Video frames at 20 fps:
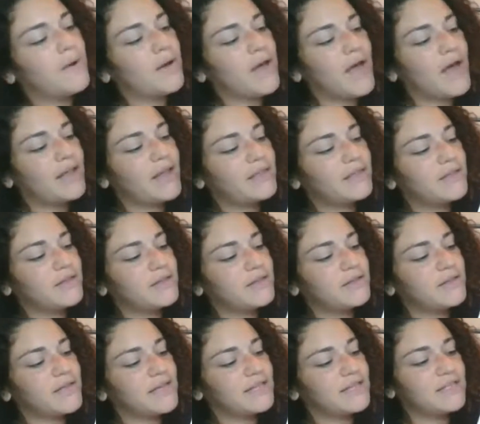But at
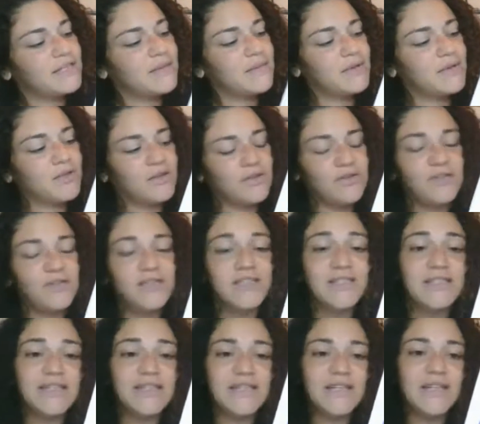the exhibit,
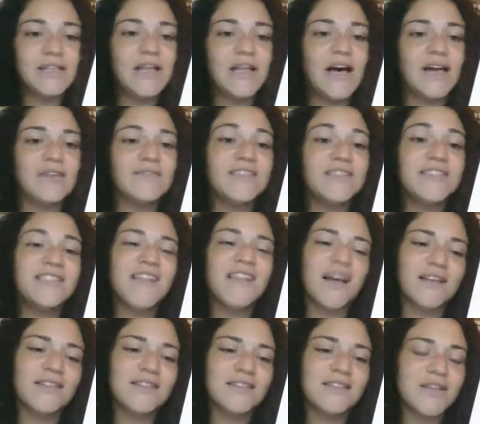you had seen a lot of
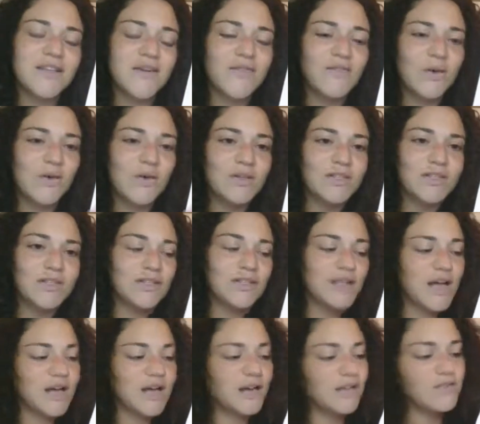suns. They
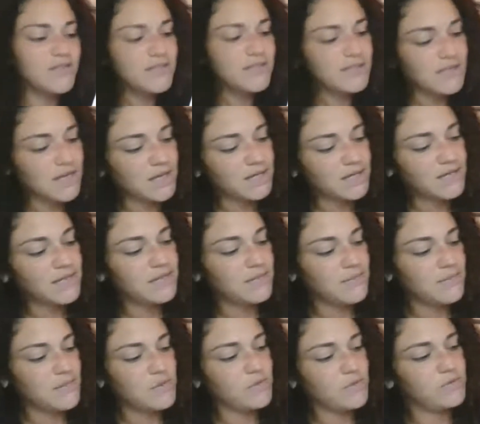focused a lot on the sun
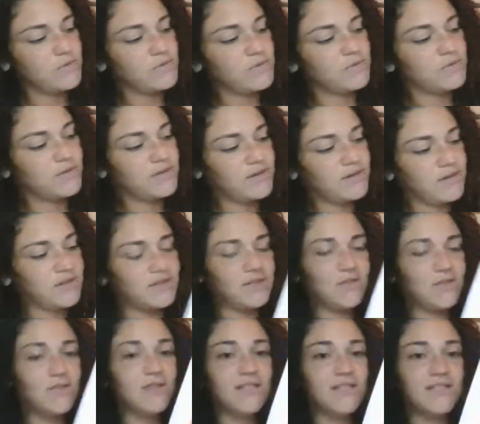and the moon.
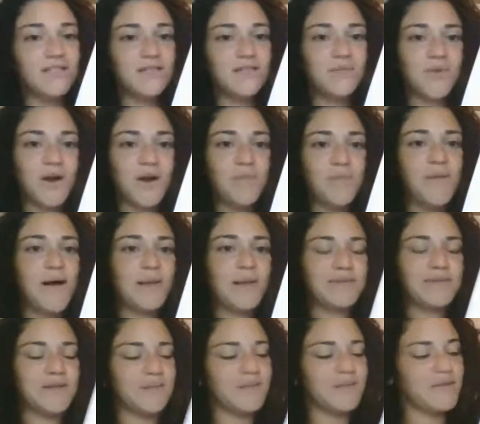And so this is where it
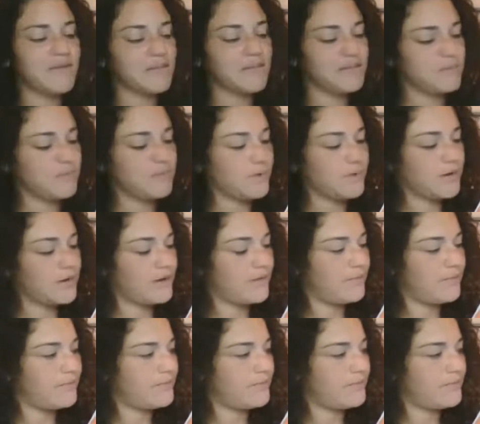pops up in this book.